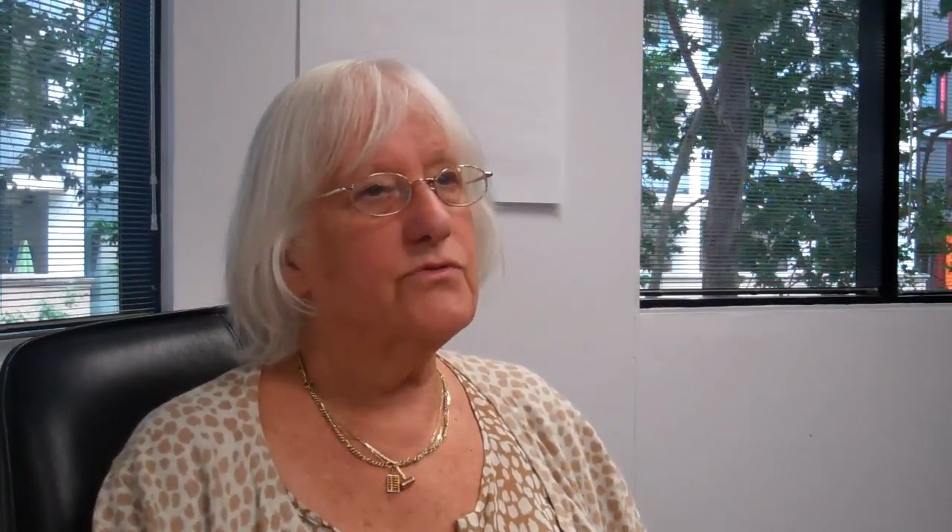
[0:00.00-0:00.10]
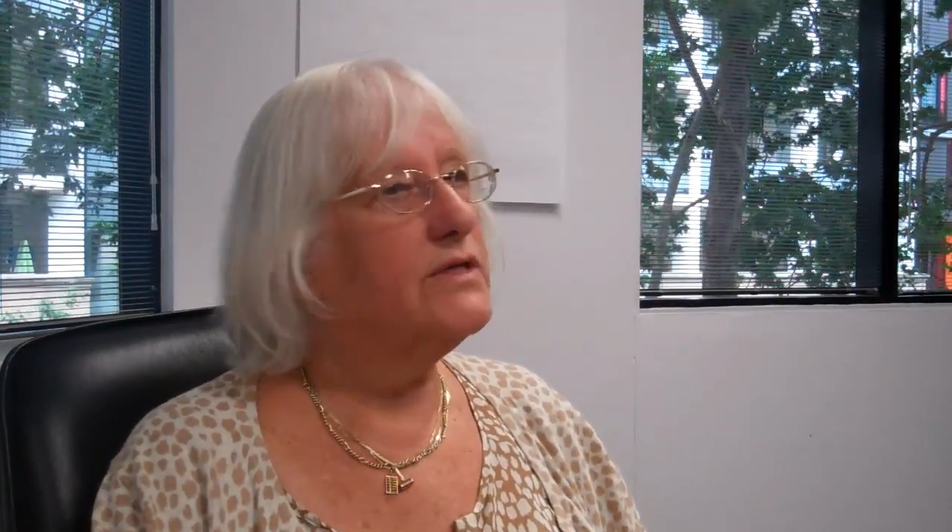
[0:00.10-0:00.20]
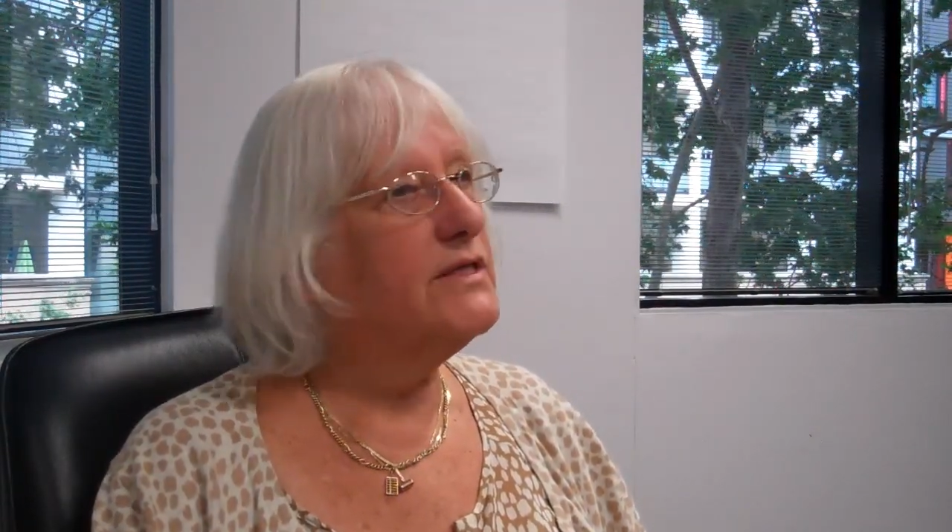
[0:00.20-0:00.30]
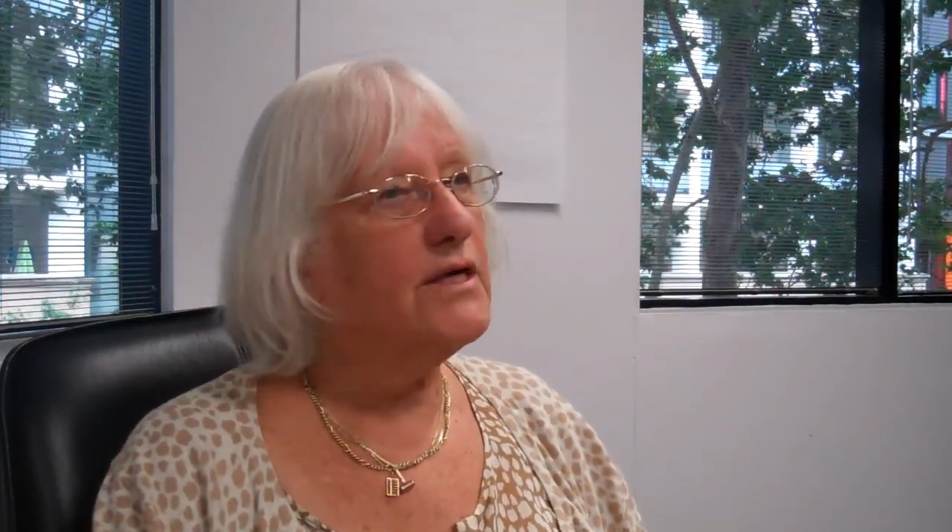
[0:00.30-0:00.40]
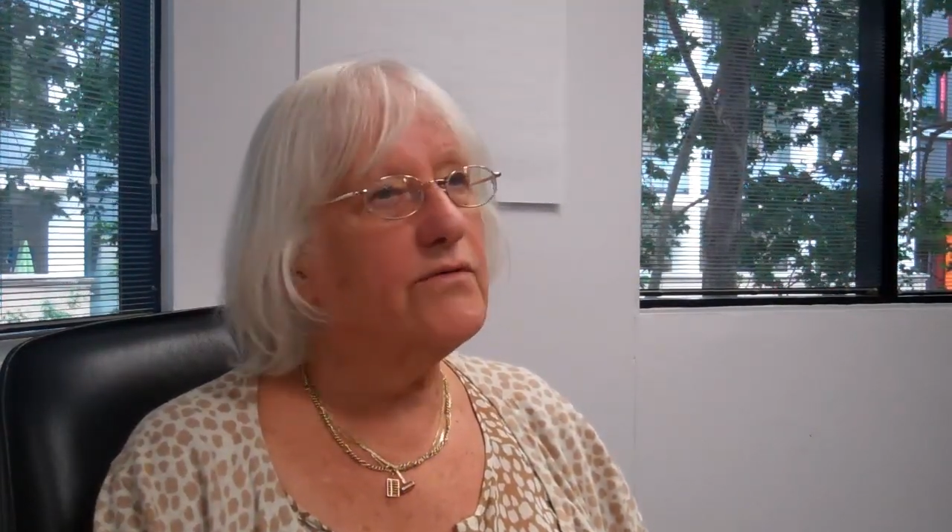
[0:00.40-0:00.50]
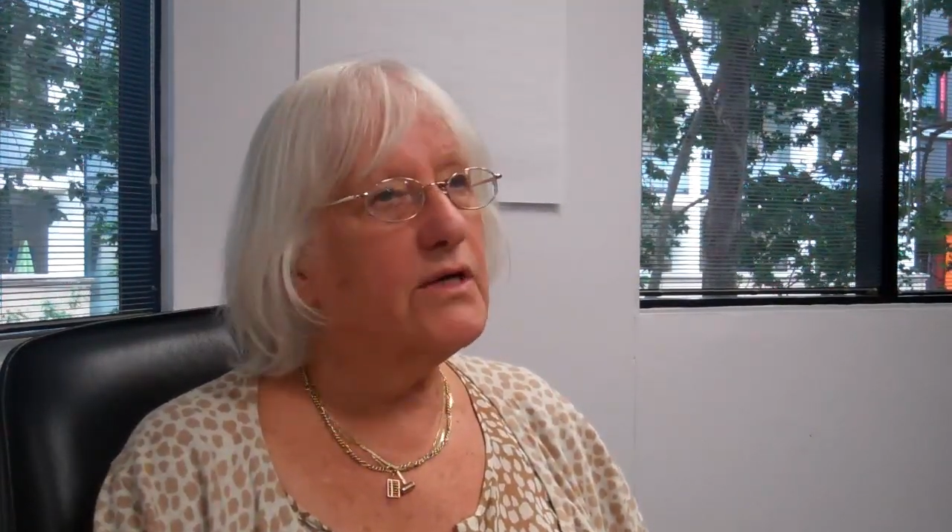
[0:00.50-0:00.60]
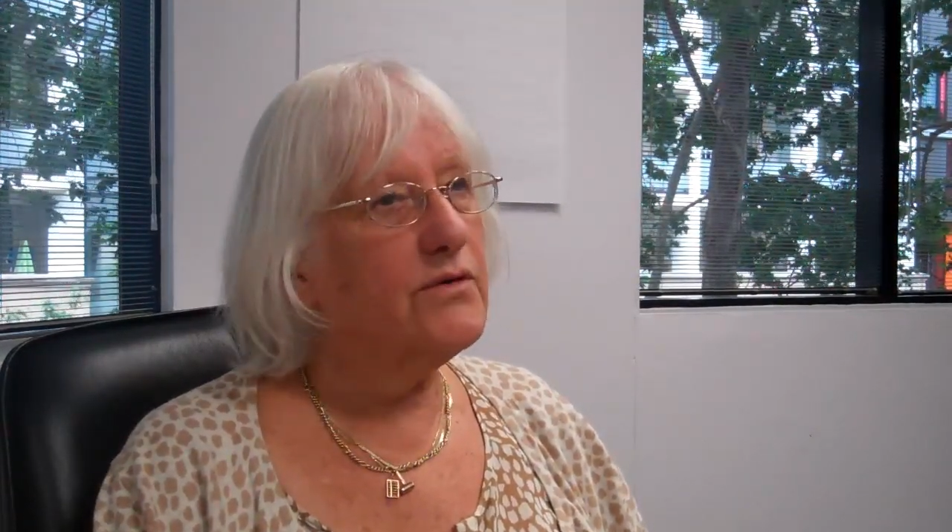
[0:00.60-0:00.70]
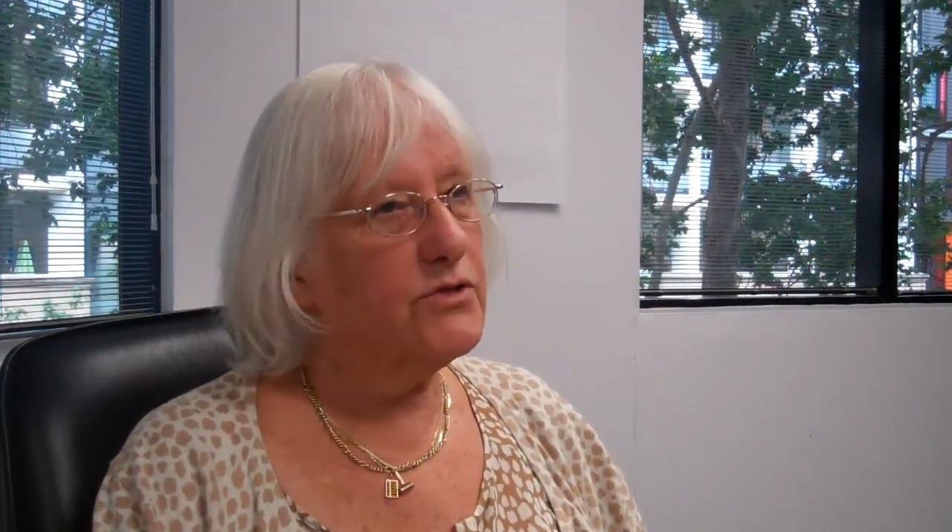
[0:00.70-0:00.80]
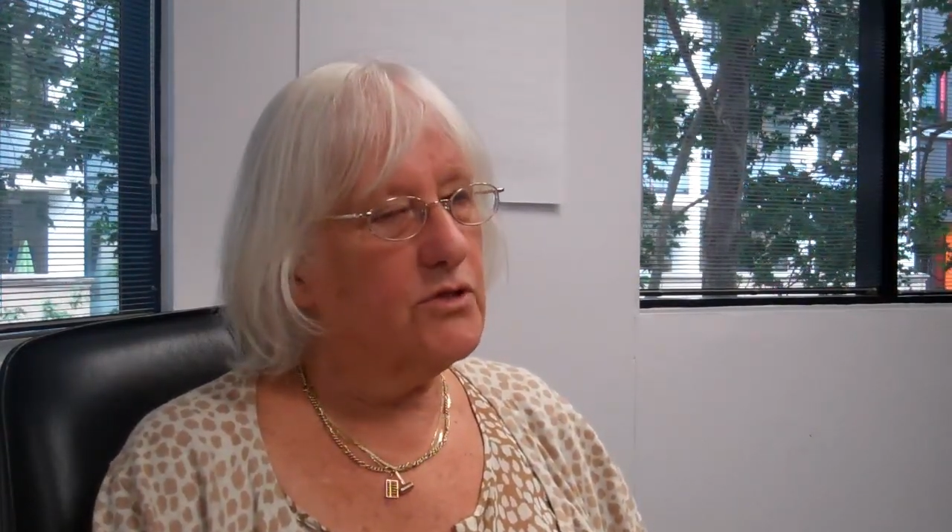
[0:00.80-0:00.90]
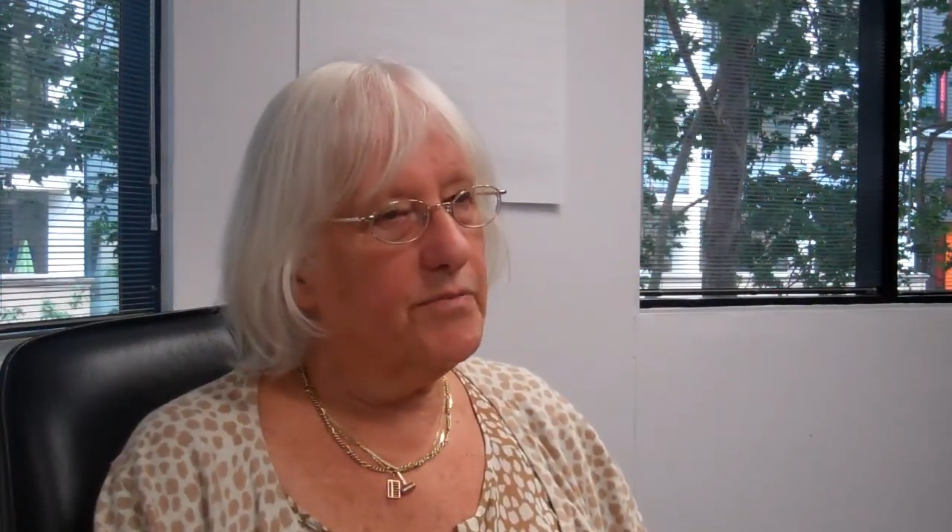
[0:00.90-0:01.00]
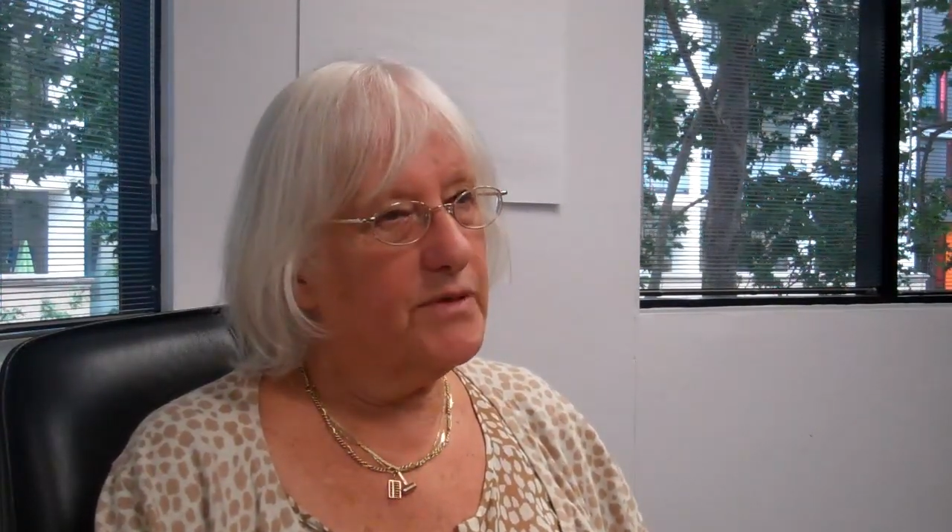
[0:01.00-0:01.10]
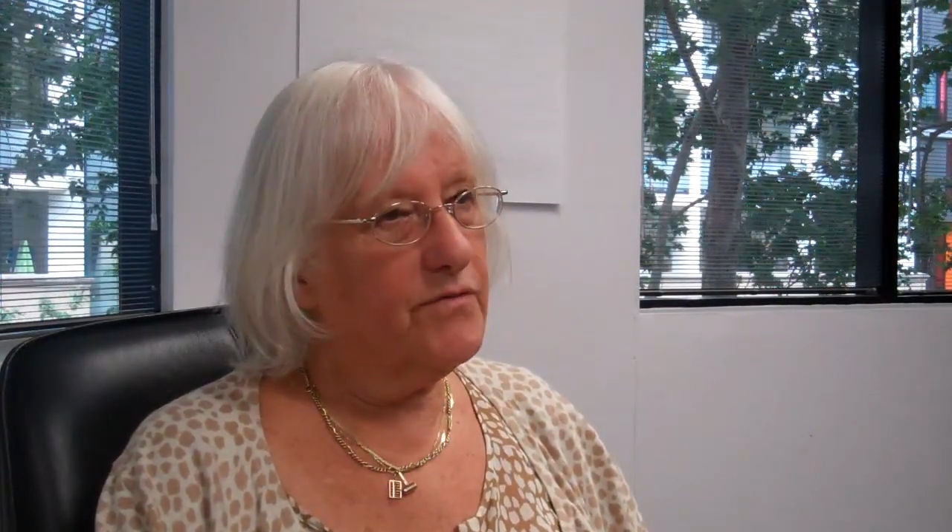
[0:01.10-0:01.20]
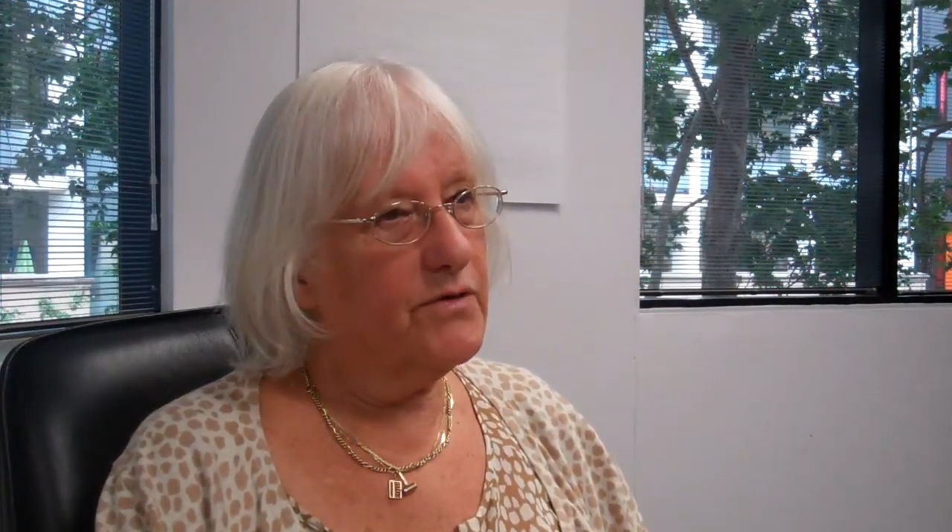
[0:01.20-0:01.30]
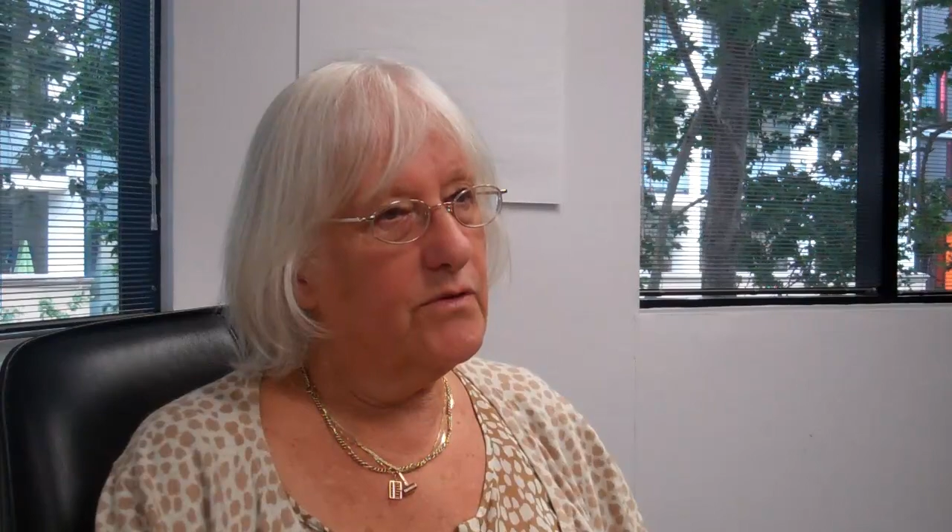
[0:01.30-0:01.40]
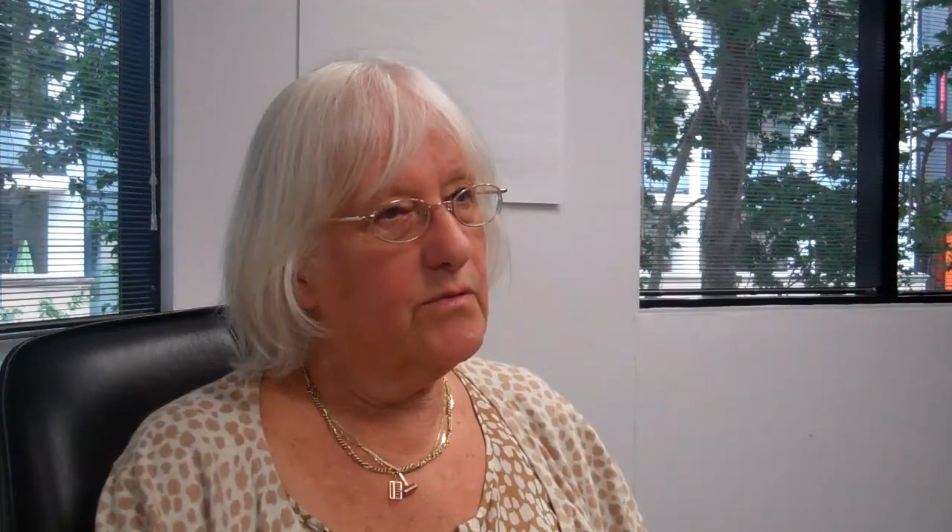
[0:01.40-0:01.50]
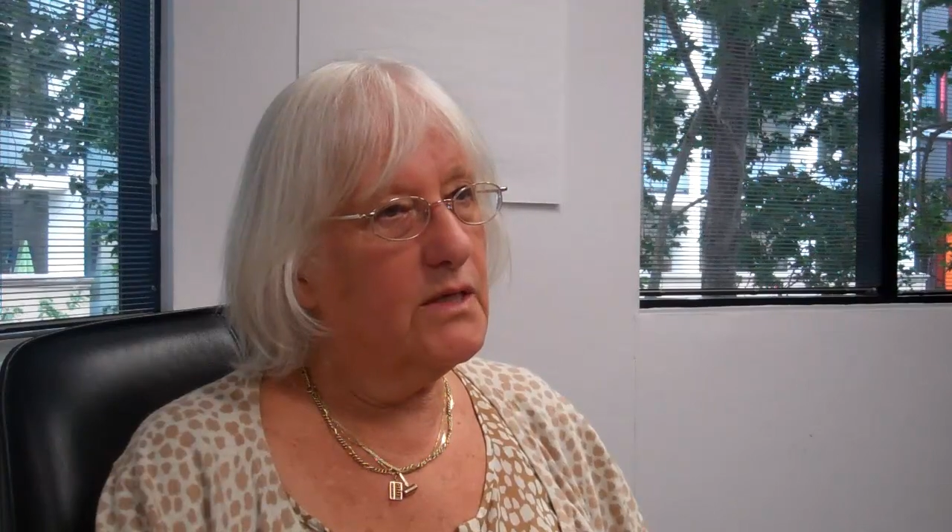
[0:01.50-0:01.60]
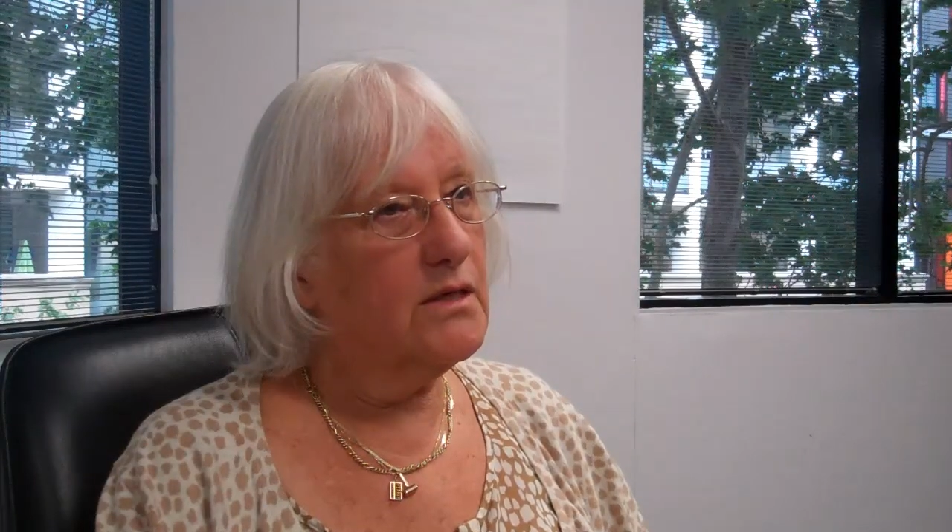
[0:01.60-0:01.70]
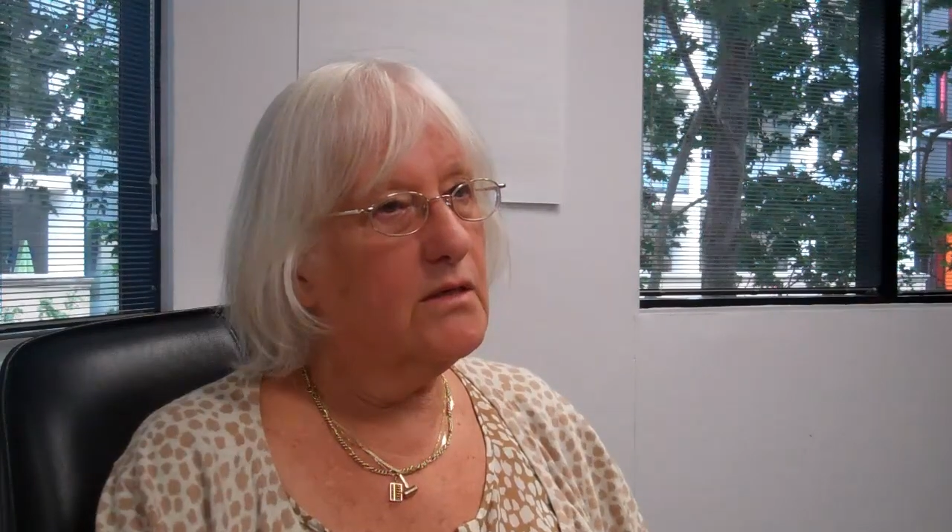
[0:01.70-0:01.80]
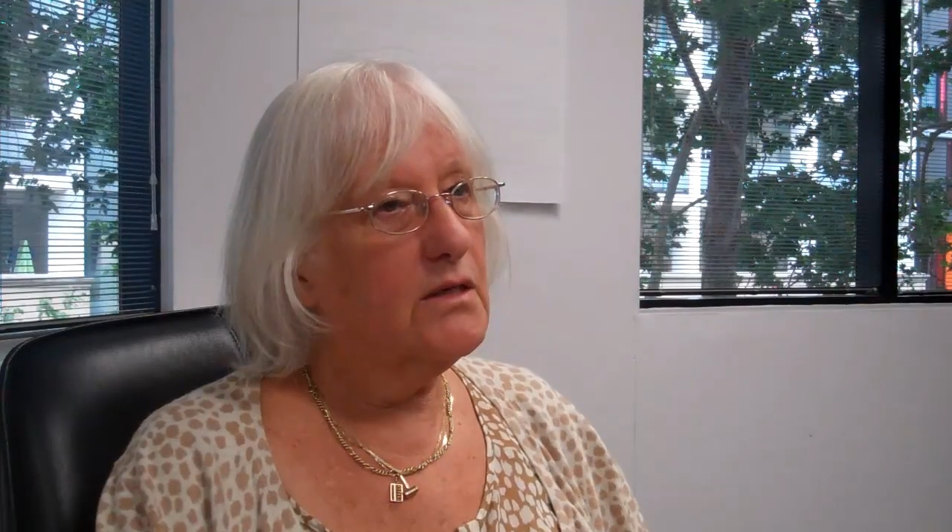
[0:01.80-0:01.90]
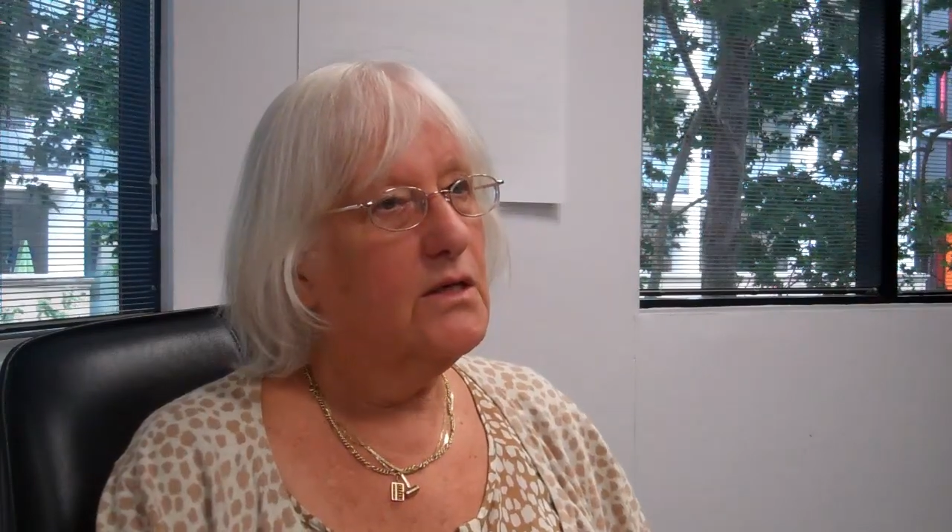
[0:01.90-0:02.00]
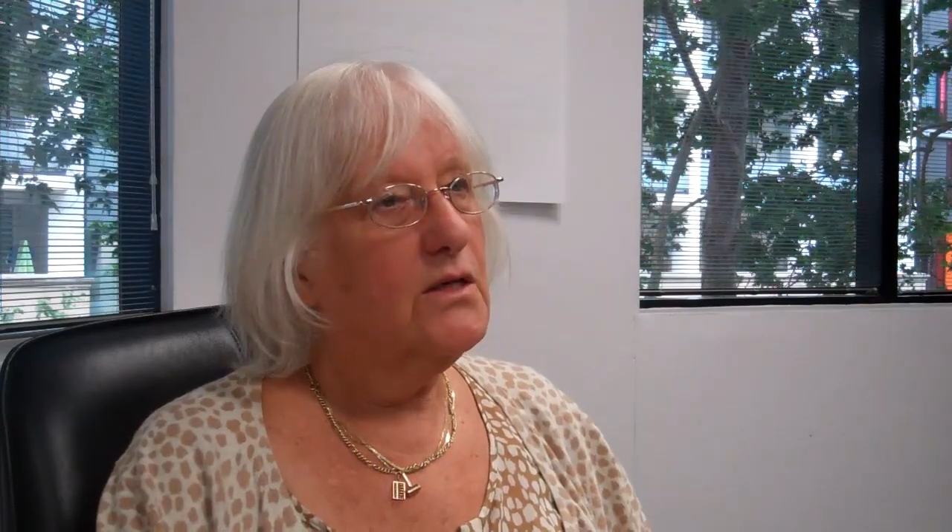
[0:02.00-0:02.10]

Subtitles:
who really don't know the topic very well,